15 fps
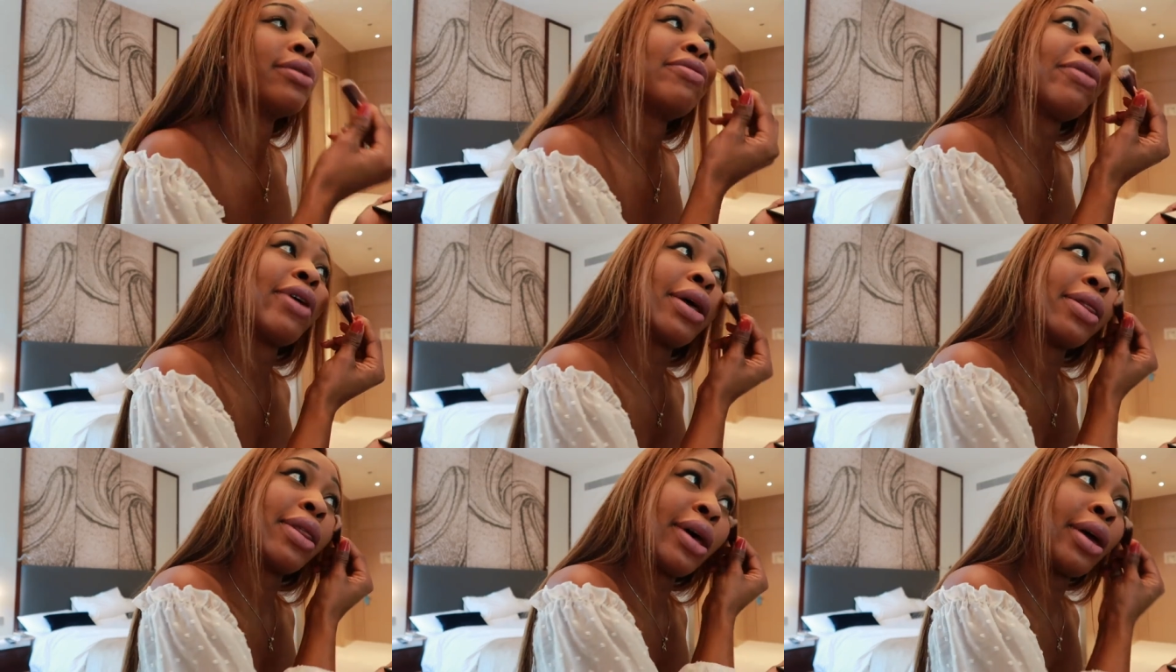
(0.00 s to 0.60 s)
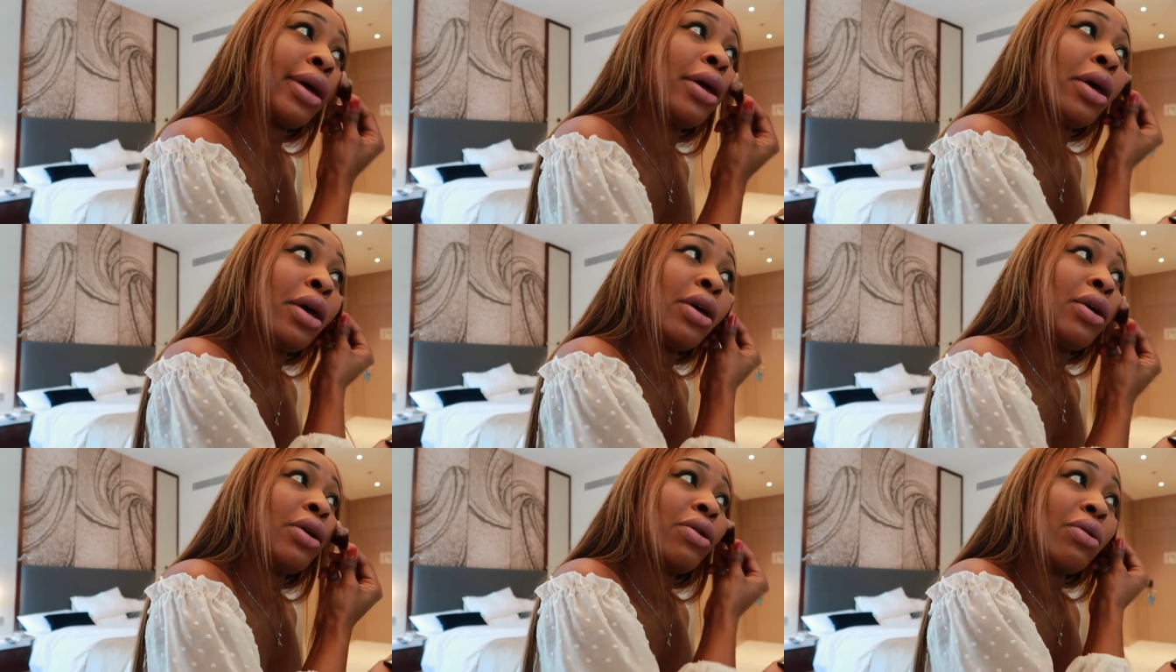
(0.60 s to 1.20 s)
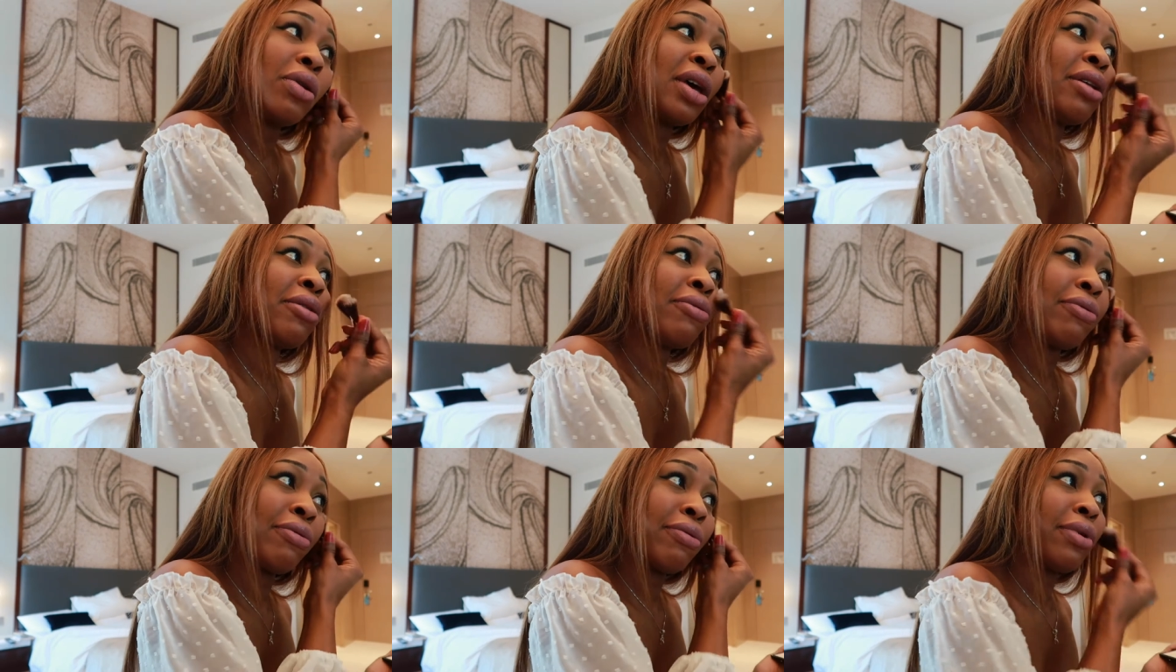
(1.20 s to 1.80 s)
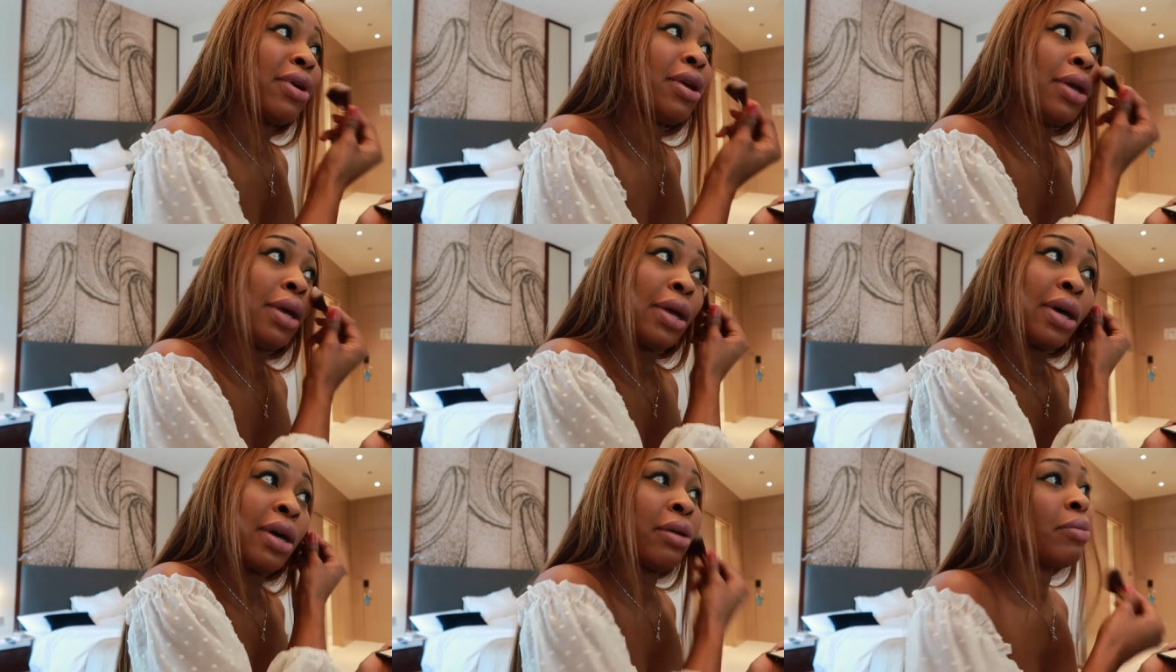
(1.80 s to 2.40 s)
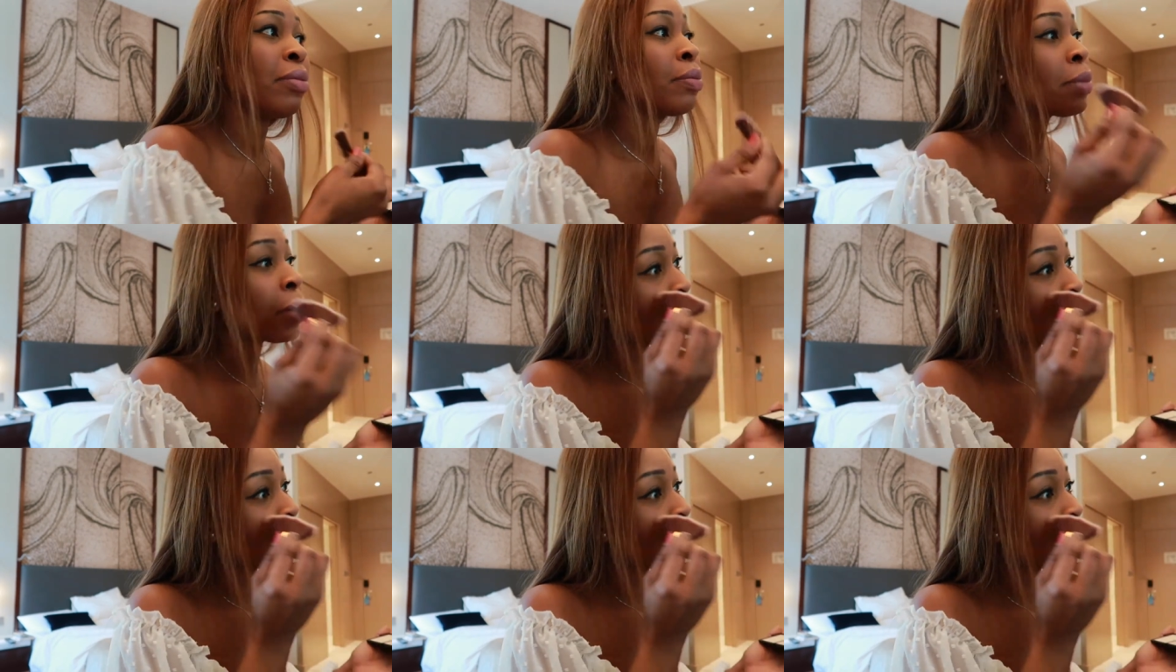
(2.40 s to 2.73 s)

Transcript: the fact that you get a free um,